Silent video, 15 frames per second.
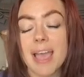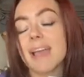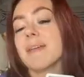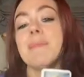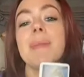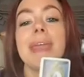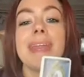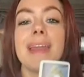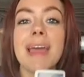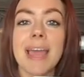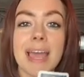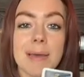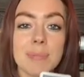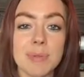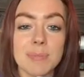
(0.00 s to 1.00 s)
it may not
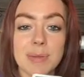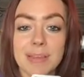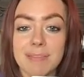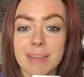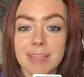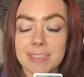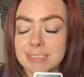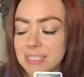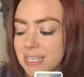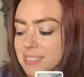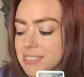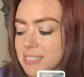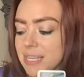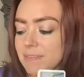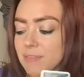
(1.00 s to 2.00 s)
happen by
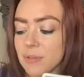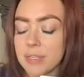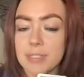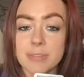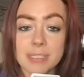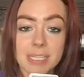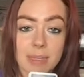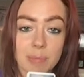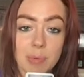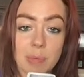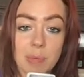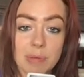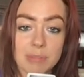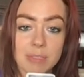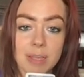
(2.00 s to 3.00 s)
Valentine's Day, even though I do see that
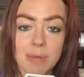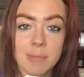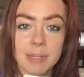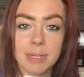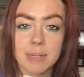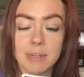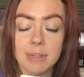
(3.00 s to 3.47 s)
proposal coming in and